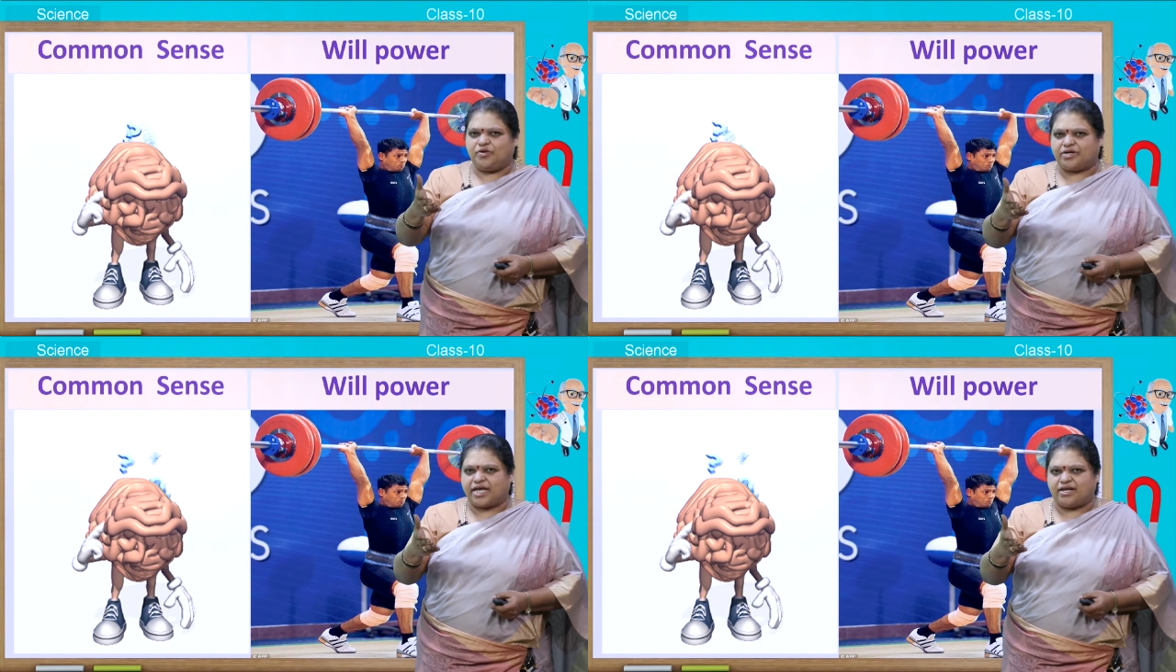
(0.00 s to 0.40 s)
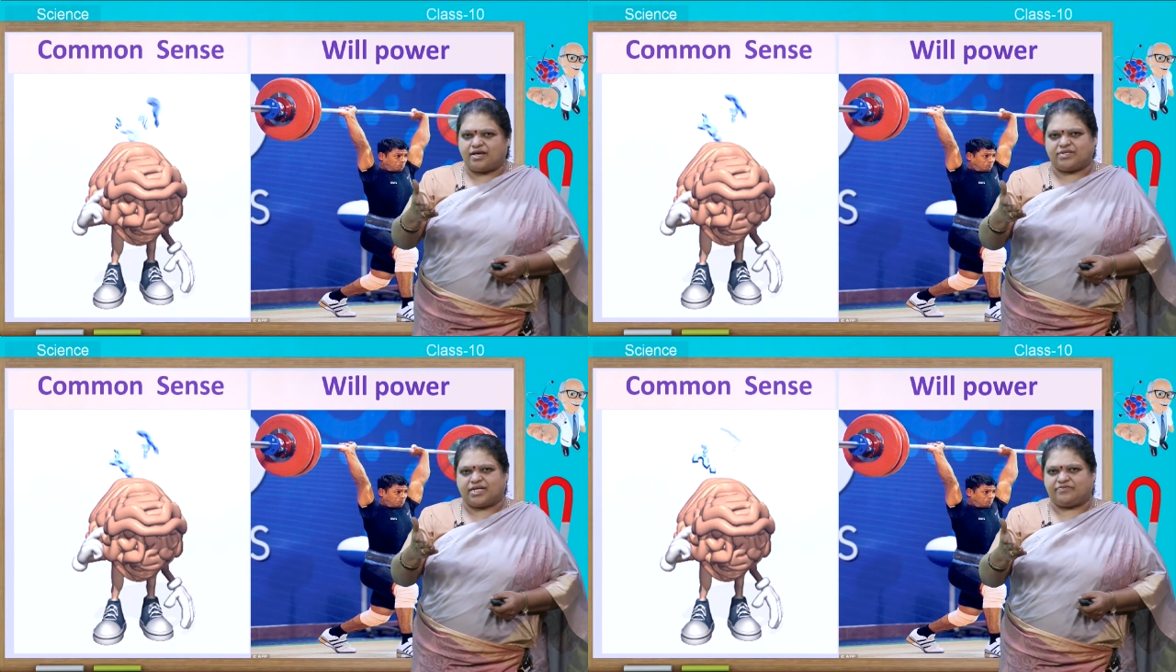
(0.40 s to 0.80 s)
can
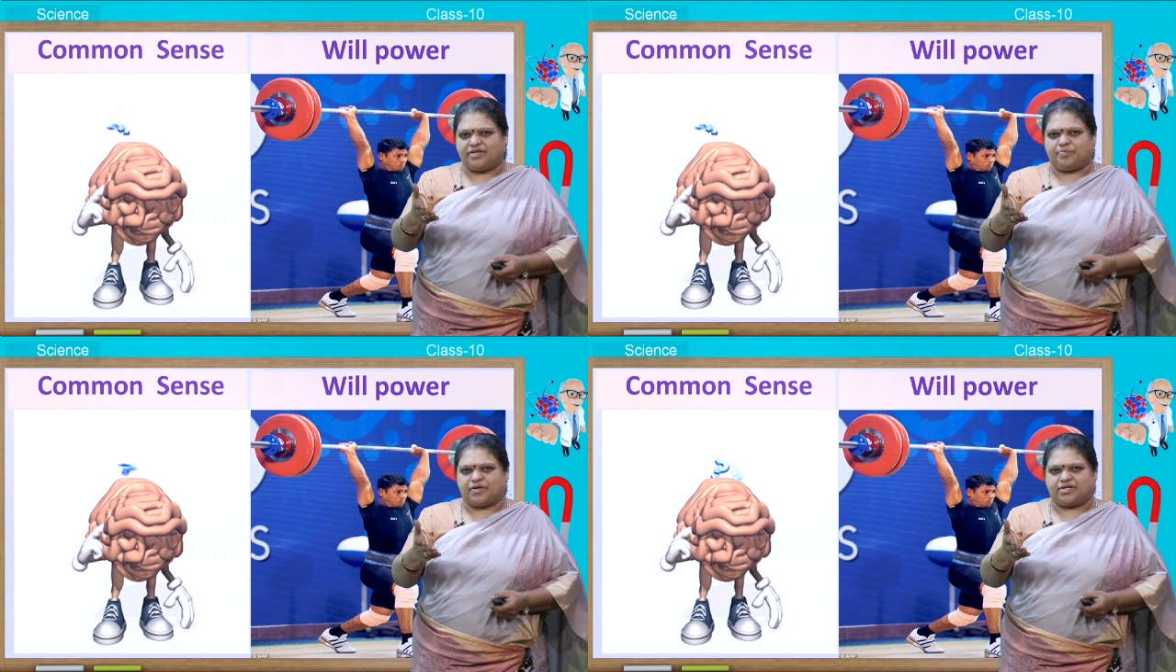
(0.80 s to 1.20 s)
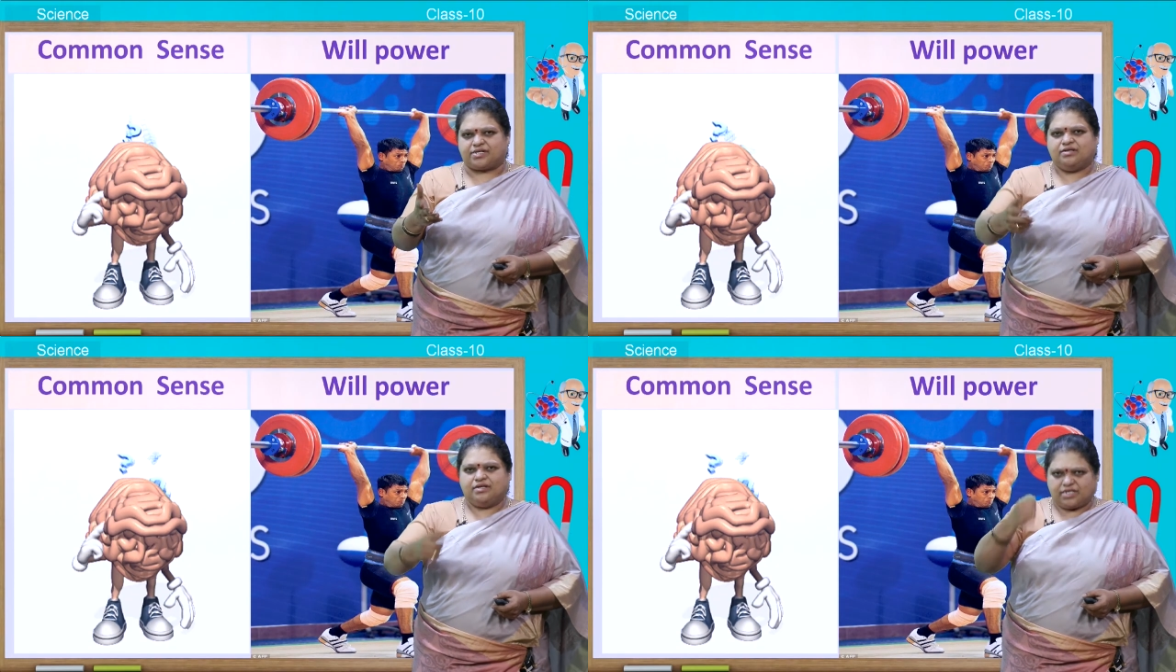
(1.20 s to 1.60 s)
have that willpower,
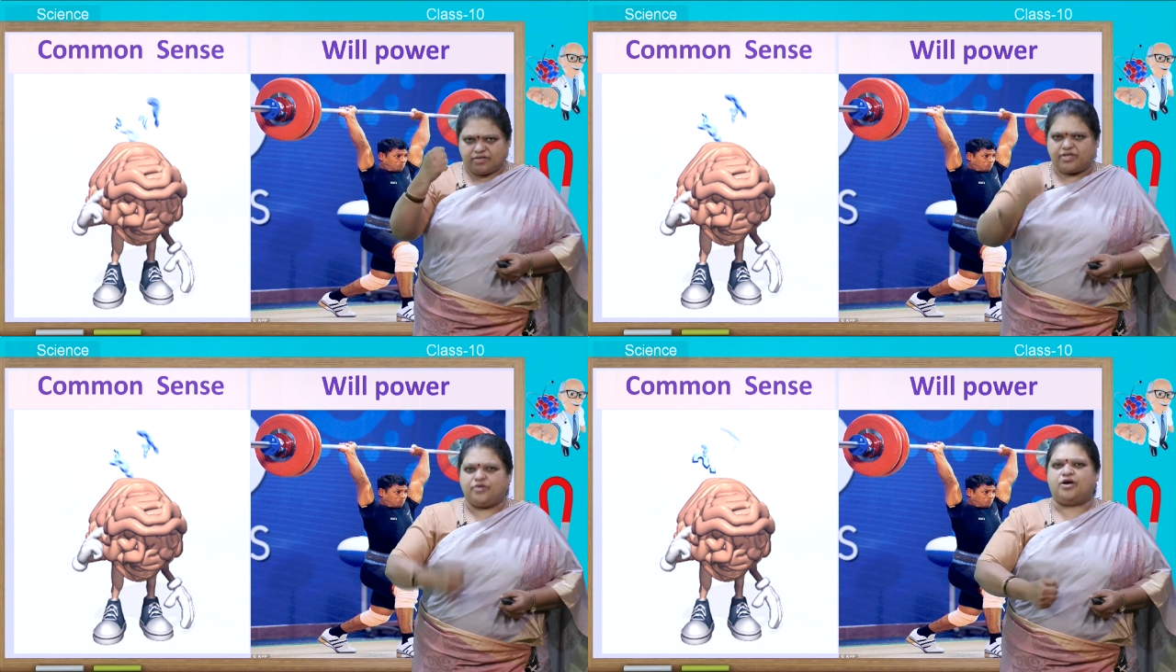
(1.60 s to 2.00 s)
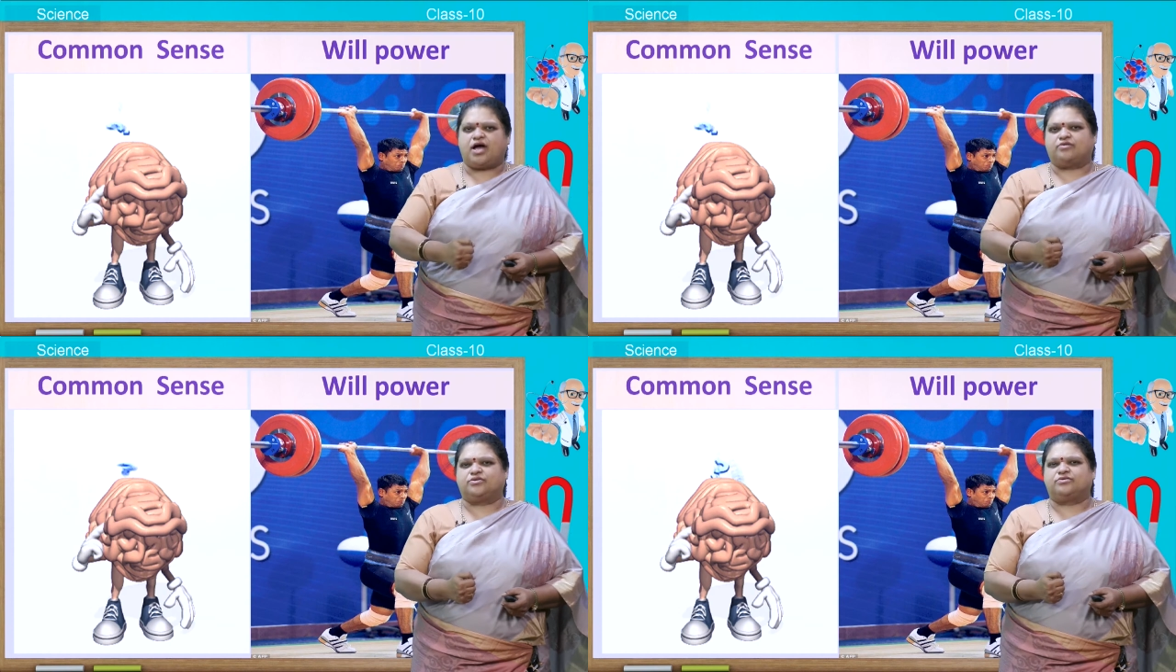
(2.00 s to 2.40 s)
even you
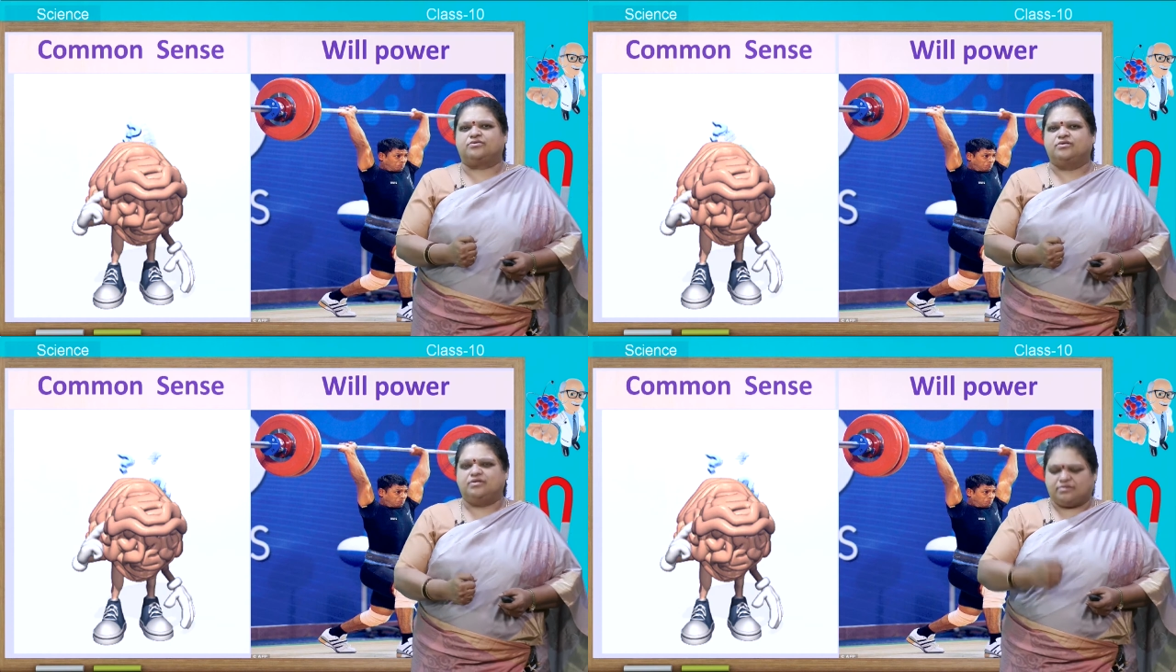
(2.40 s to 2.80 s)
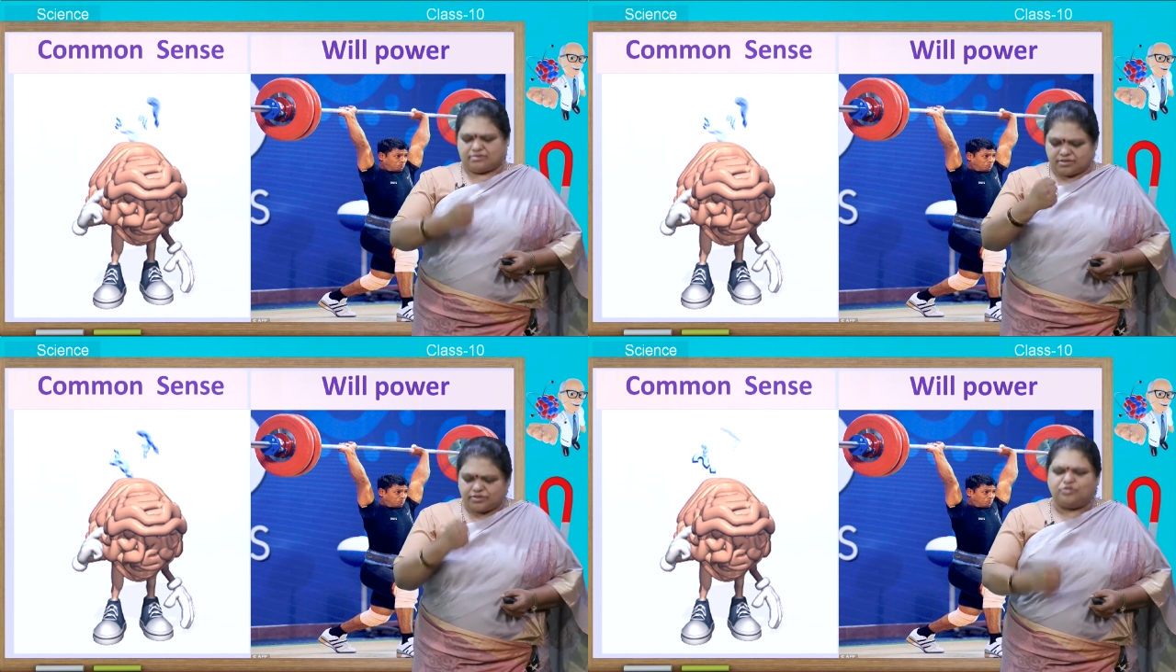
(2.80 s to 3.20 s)
have to
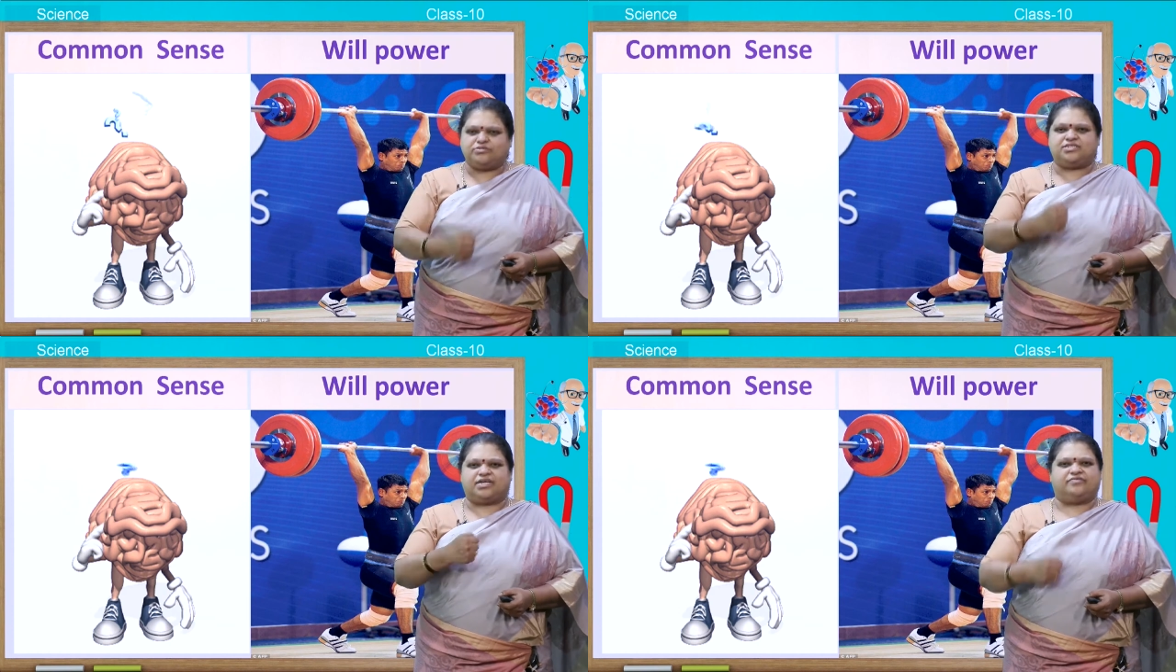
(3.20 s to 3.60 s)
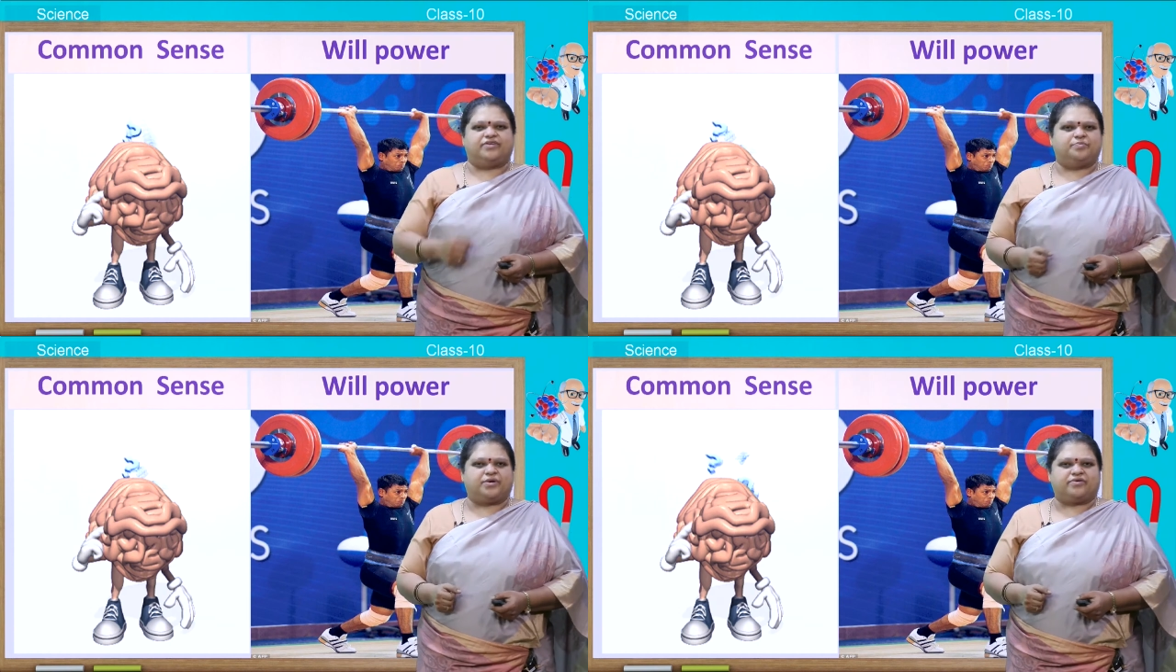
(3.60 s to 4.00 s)
use that
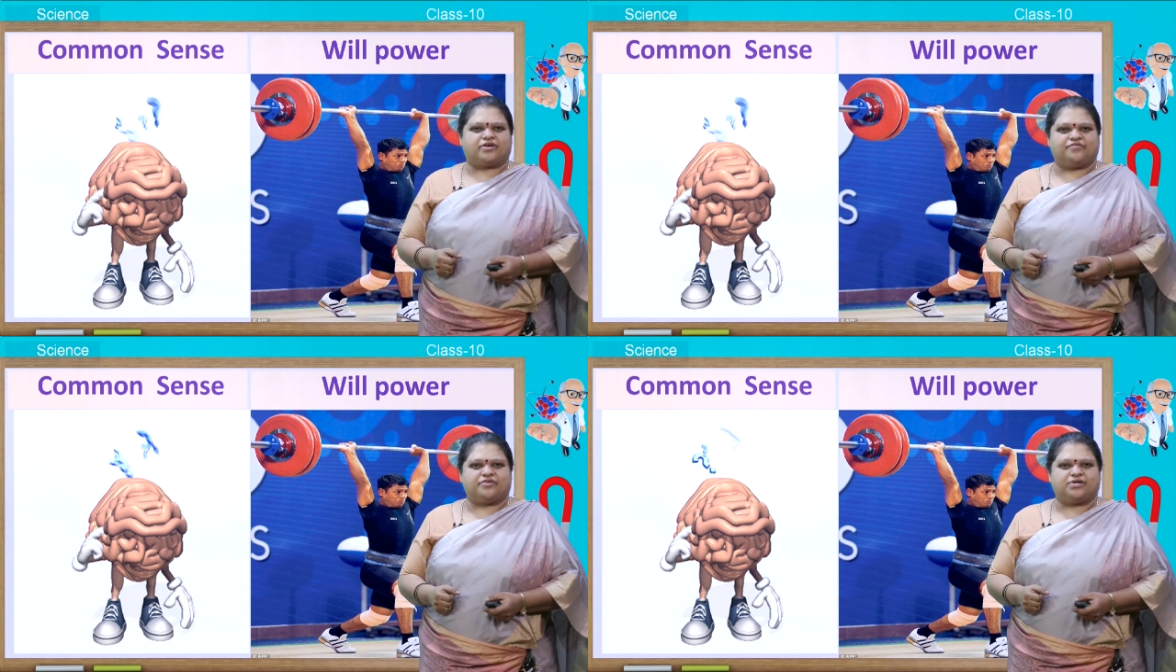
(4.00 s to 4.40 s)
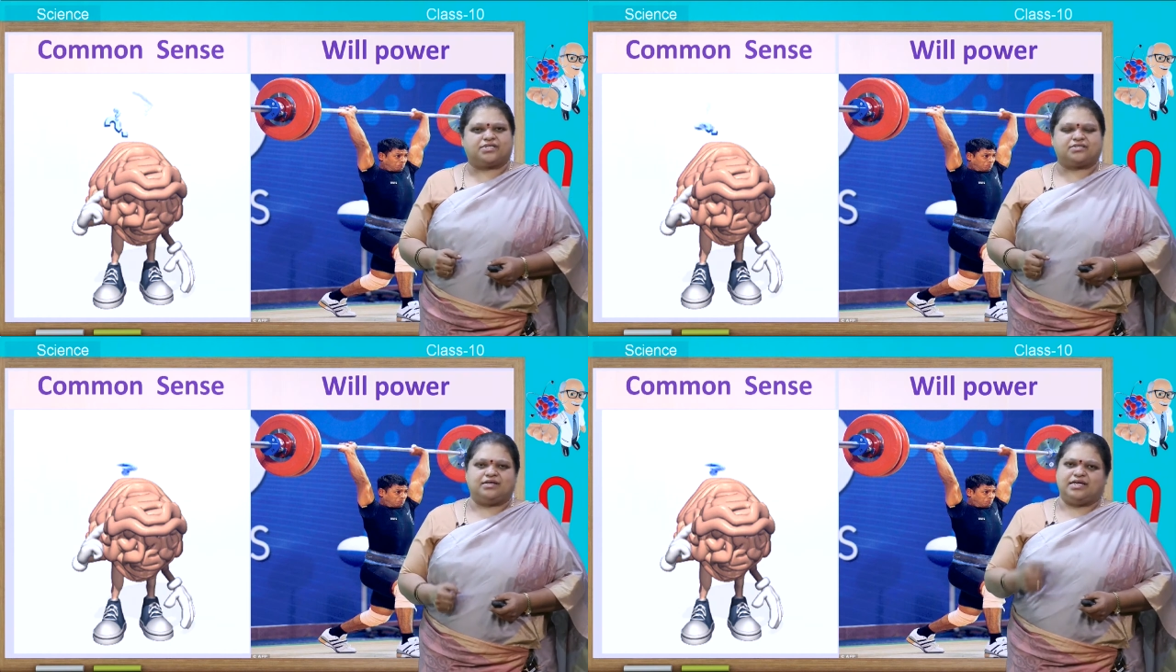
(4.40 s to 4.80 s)
willpower of yours.